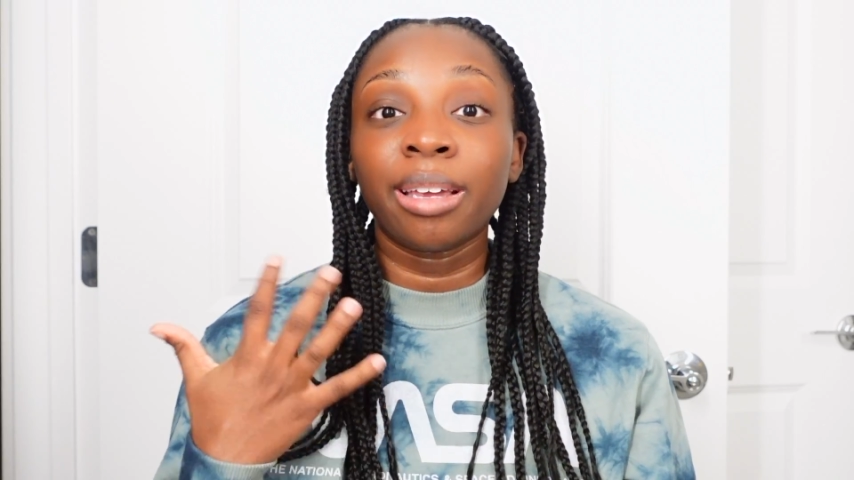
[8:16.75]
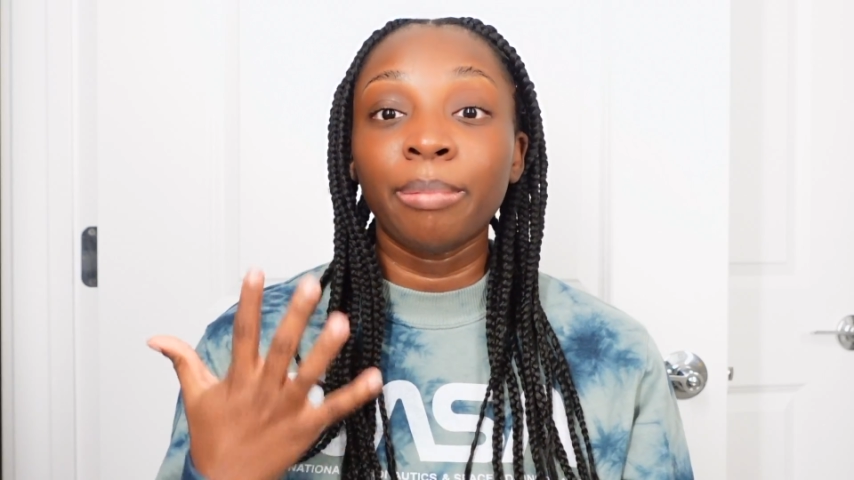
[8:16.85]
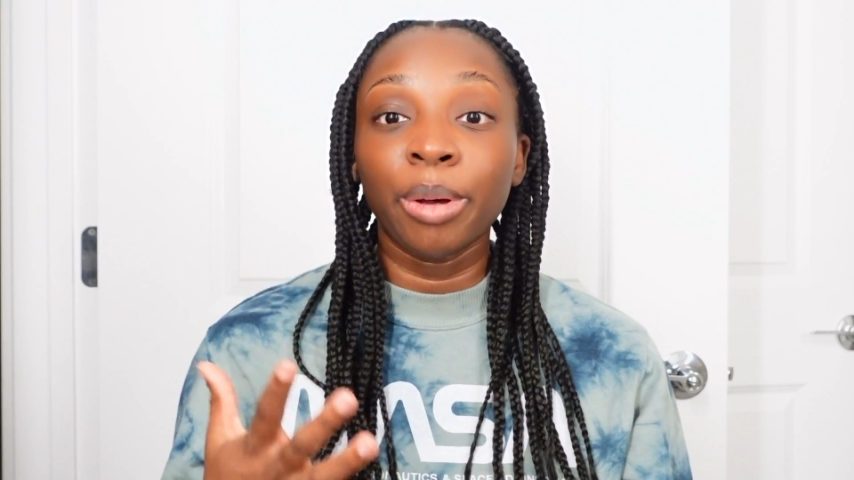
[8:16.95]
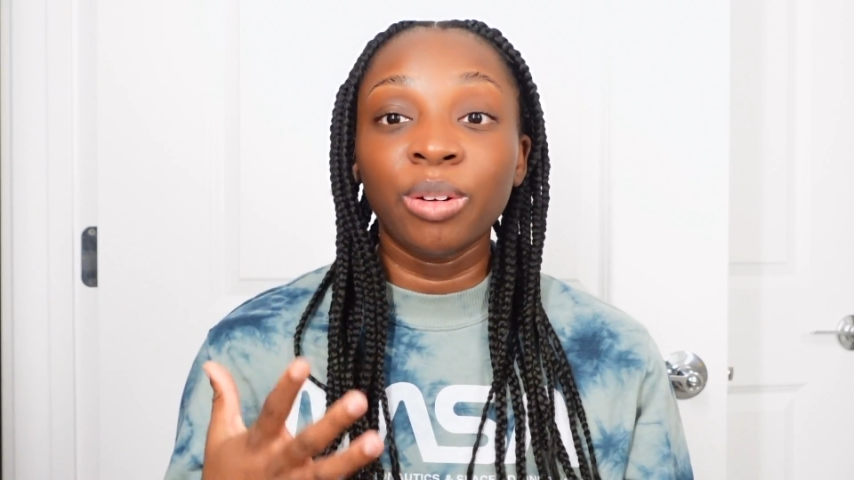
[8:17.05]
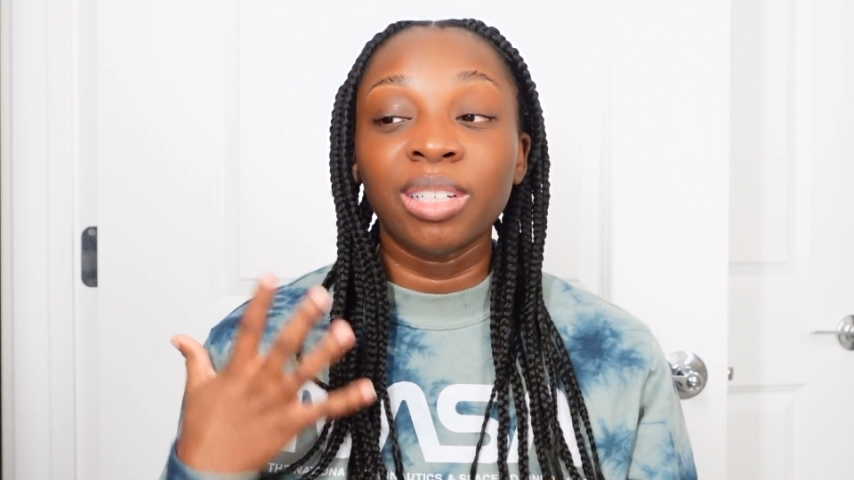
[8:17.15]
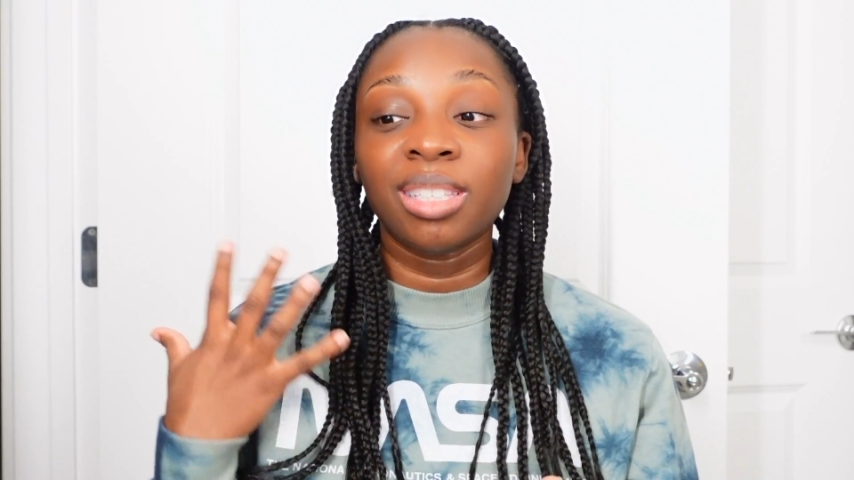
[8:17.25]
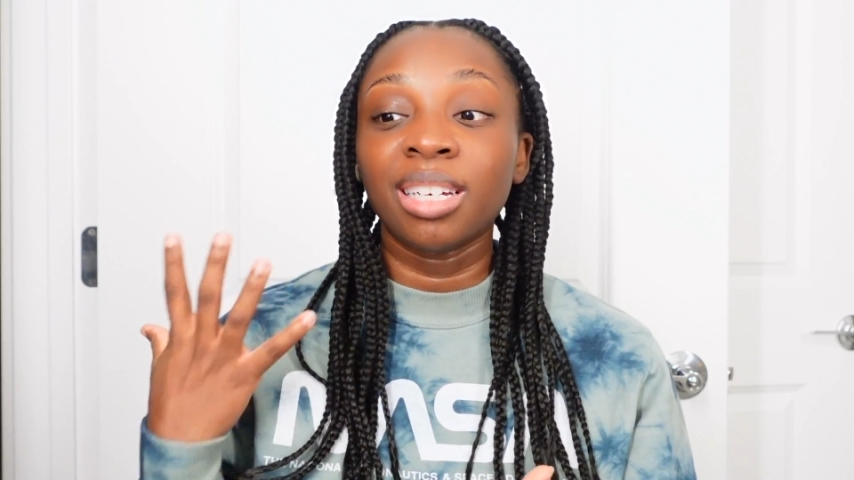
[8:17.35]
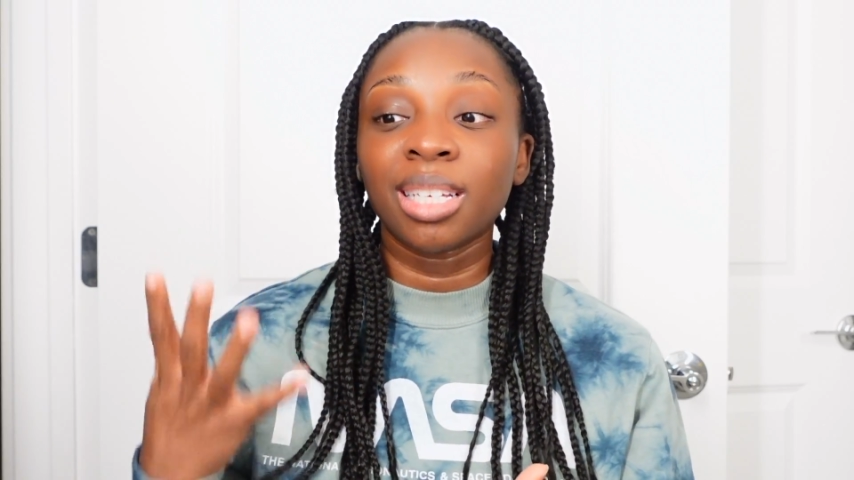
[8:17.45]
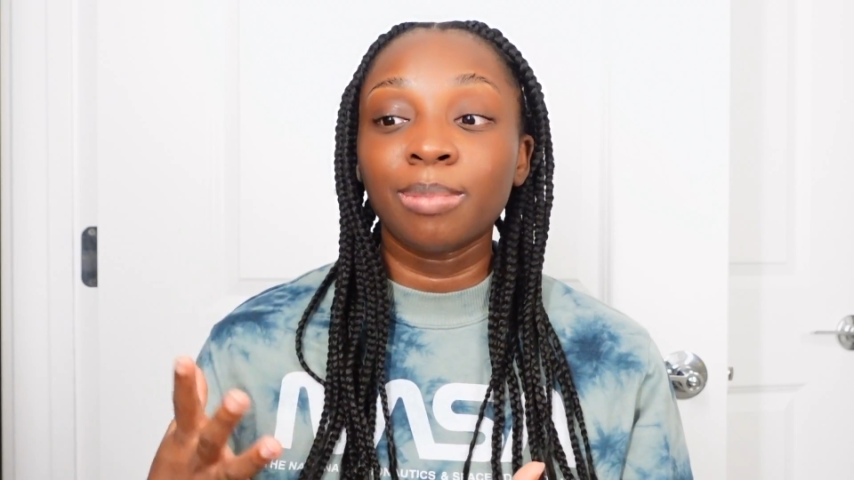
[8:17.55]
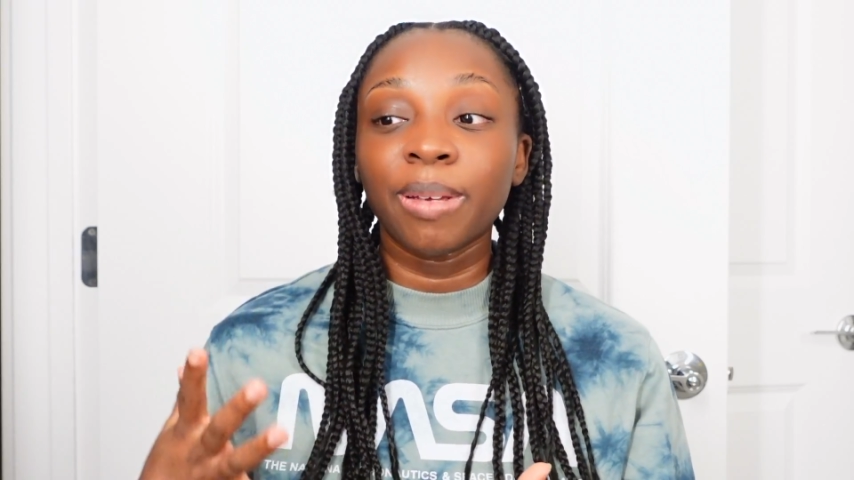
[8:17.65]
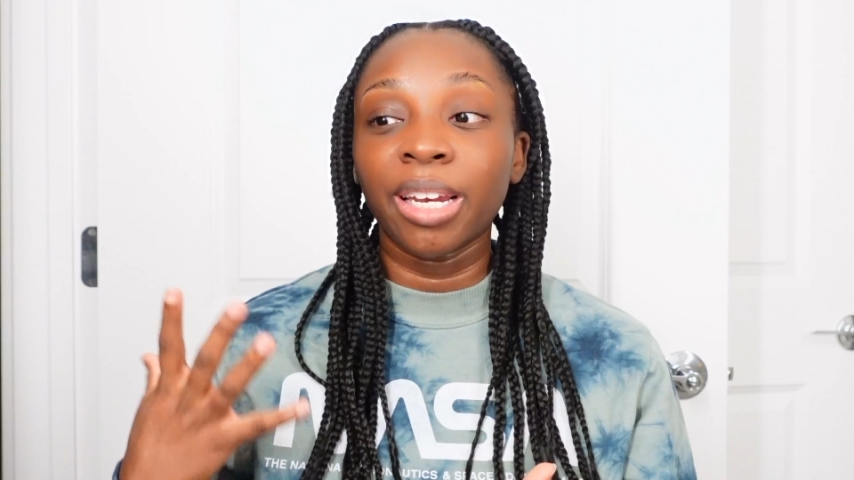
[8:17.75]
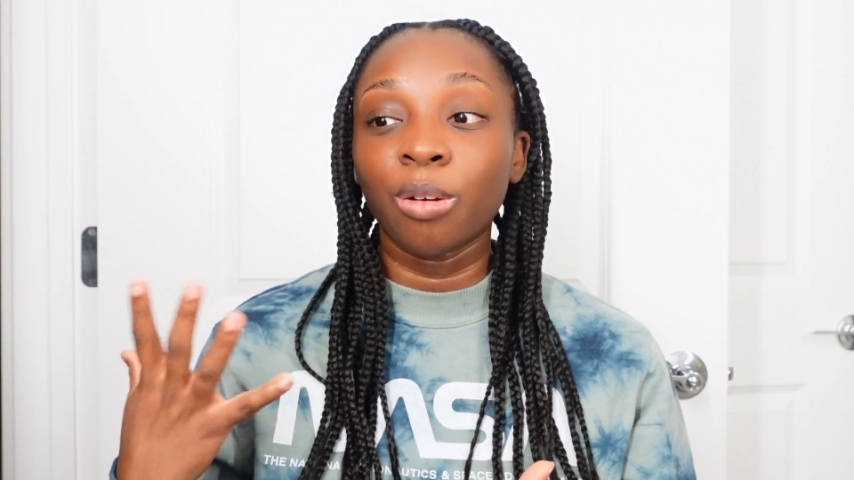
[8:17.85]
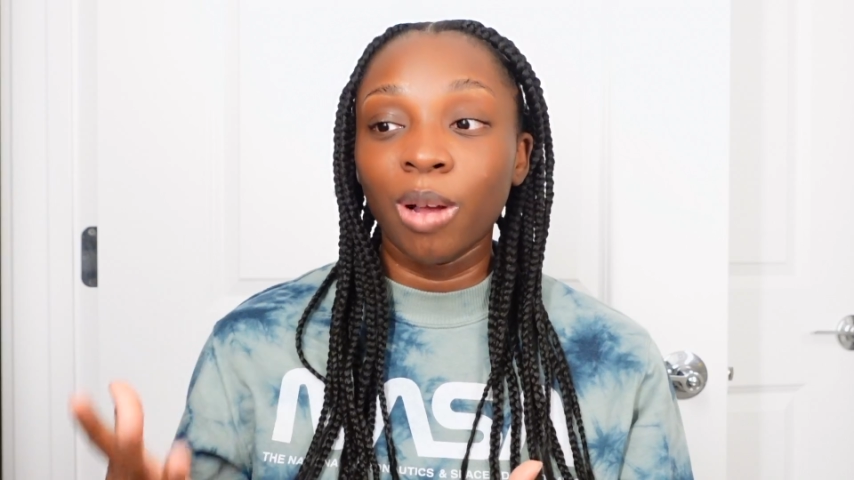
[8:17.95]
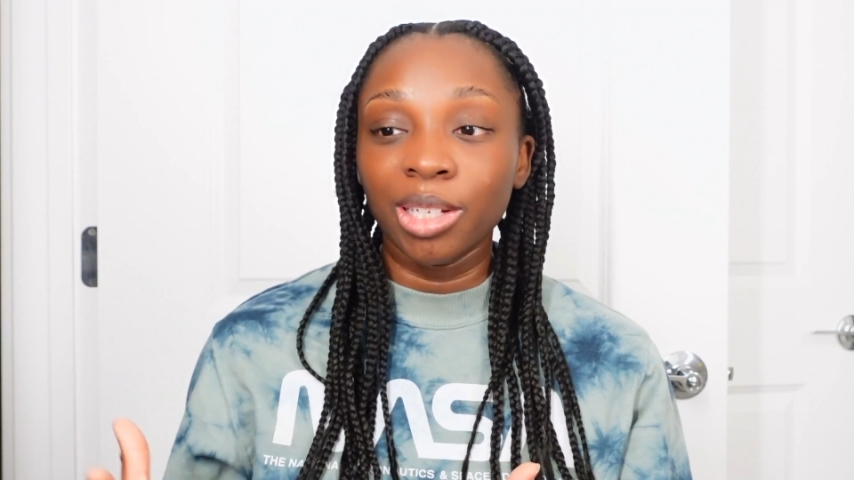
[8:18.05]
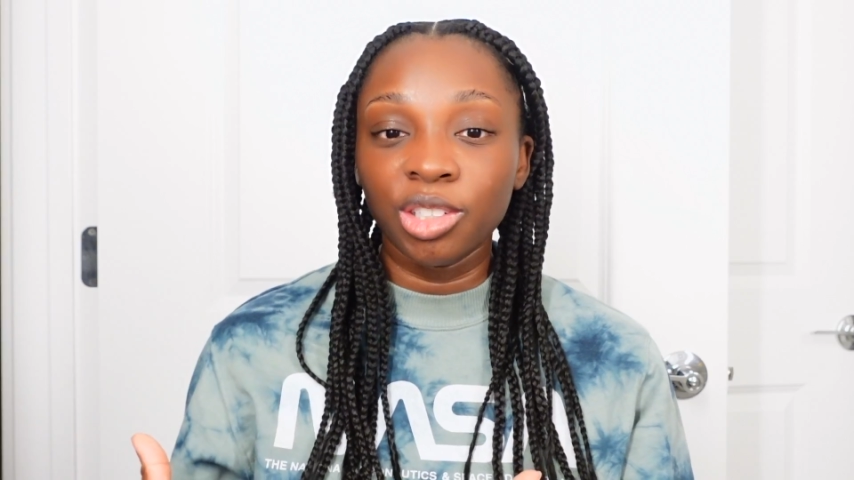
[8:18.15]
components and explain
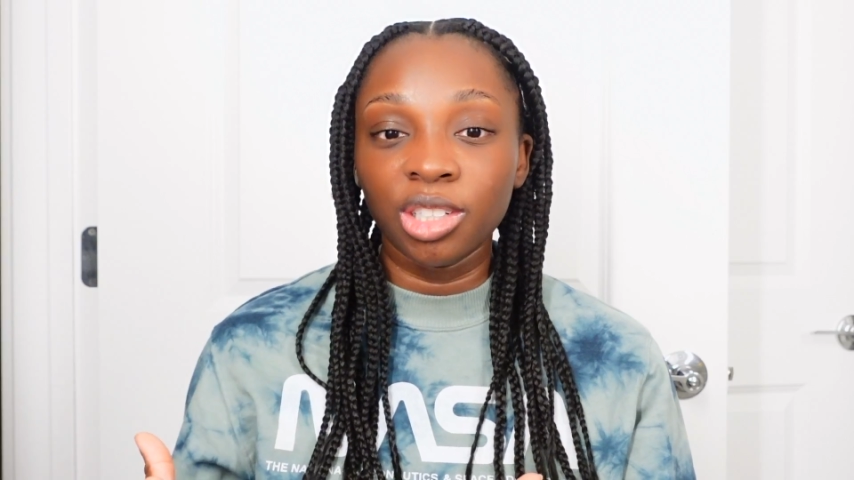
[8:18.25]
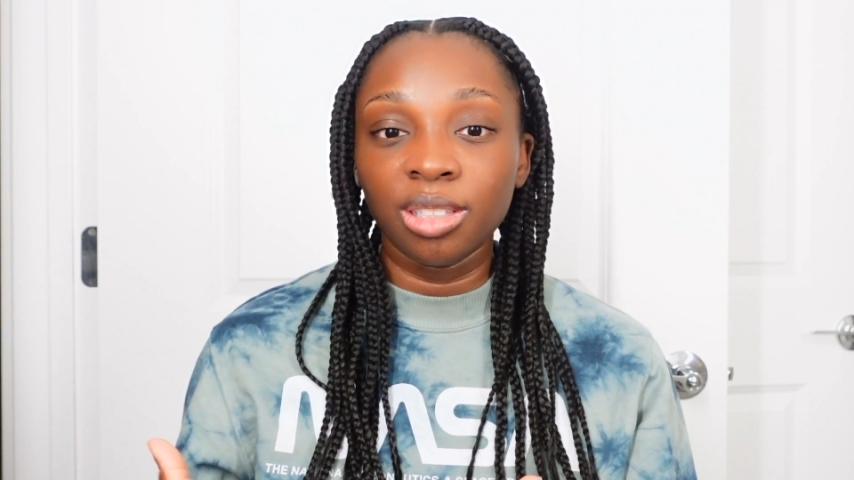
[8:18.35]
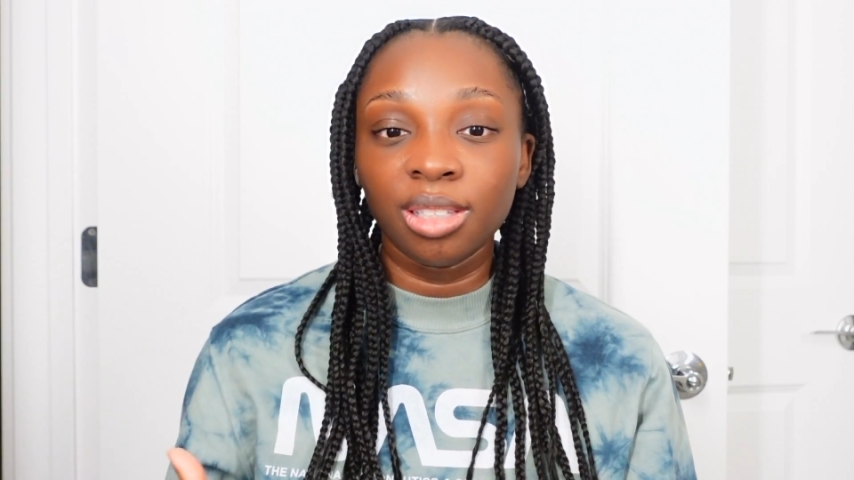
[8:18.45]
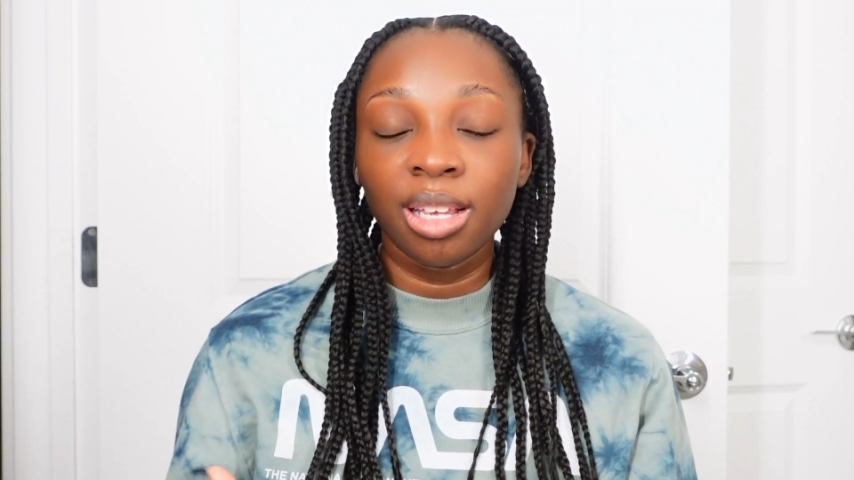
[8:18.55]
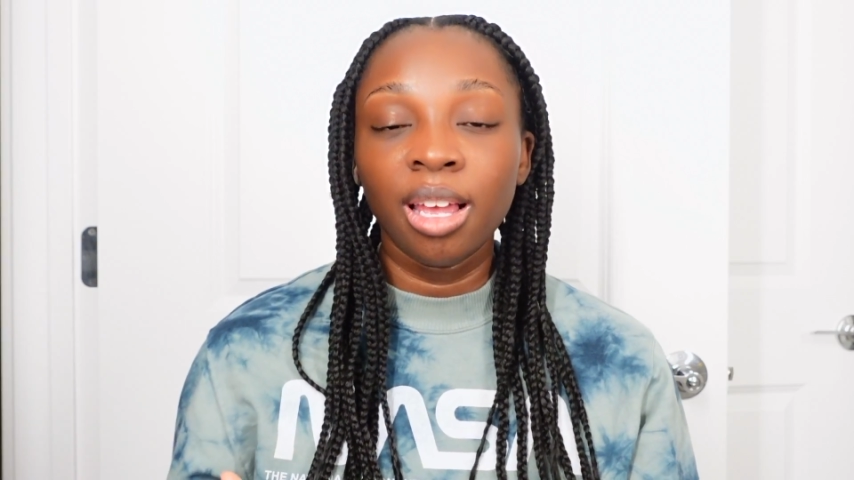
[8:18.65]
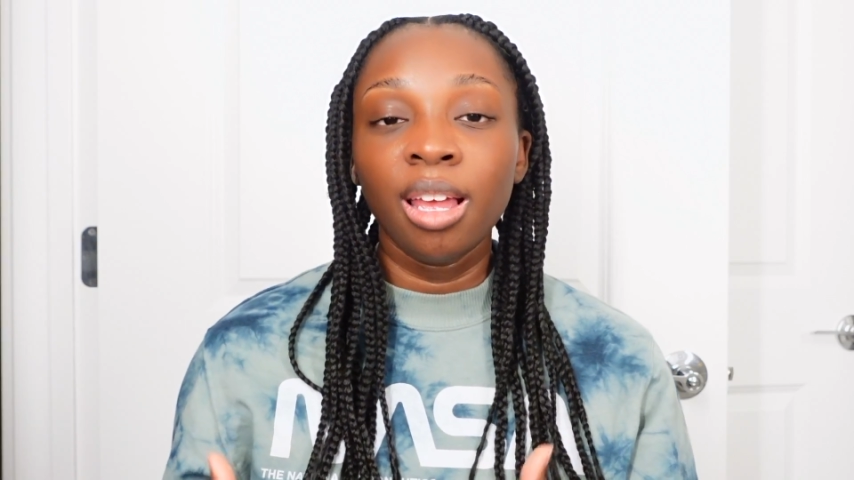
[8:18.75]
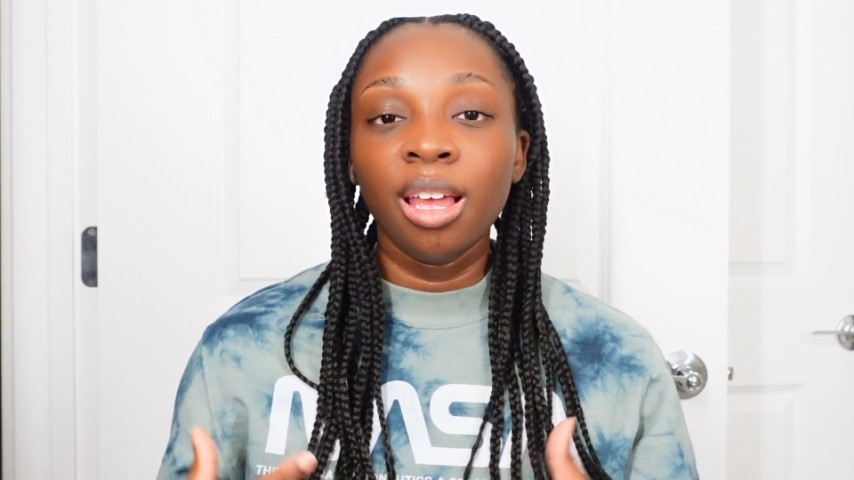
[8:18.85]
questions.